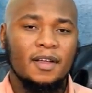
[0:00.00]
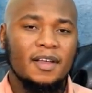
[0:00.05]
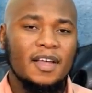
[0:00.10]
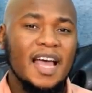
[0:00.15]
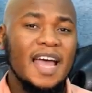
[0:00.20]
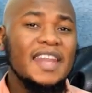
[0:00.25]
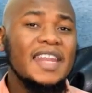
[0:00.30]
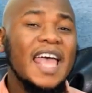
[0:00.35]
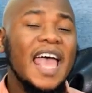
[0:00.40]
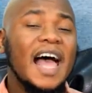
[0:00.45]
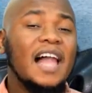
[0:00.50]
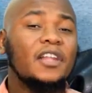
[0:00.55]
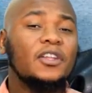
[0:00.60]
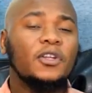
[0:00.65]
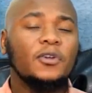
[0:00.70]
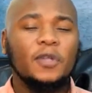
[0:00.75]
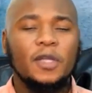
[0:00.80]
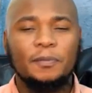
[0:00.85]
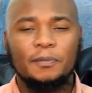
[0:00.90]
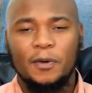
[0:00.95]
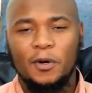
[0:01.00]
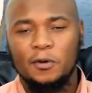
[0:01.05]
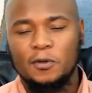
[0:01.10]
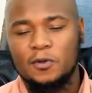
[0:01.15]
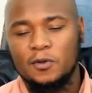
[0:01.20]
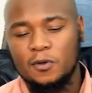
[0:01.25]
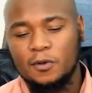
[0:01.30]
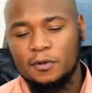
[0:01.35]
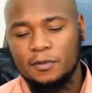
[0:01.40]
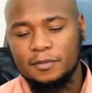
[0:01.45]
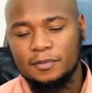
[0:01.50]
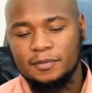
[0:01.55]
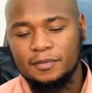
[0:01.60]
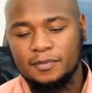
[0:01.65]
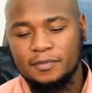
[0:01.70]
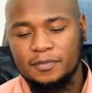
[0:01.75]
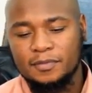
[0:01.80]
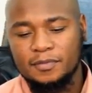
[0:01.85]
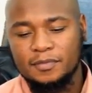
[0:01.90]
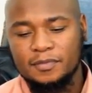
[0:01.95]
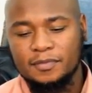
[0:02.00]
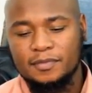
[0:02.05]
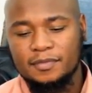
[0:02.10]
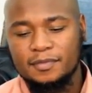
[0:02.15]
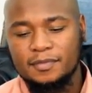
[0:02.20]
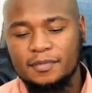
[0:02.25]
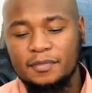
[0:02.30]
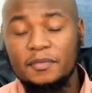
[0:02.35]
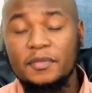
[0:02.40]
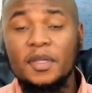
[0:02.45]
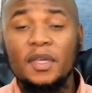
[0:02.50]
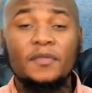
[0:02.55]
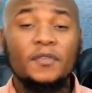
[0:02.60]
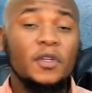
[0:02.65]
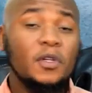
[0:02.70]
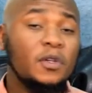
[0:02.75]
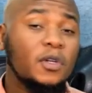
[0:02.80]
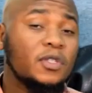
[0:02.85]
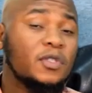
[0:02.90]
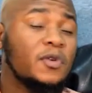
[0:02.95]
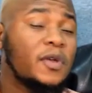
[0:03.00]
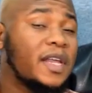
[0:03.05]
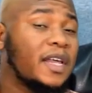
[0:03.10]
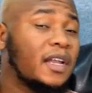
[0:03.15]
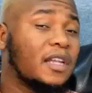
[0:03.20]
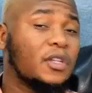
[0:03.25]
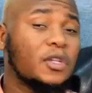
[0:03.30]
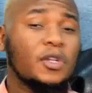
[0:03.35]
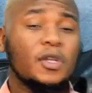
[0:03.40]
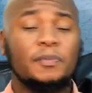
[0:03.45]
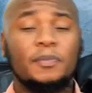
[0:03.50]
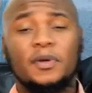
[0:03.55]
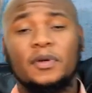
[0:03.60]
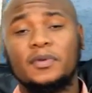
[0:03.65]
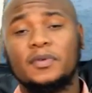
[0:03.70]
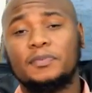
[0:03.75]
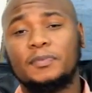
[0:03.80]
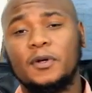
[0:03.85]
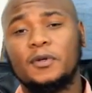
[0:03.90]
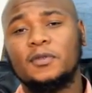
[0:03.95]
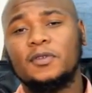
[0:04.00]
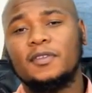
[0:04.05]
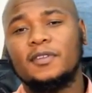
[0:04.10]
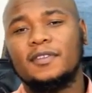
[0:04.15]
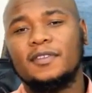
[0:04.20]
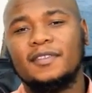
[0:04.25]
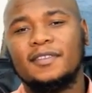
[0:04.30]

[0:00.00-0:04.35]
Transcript: An elderly person. If you look to an elderly person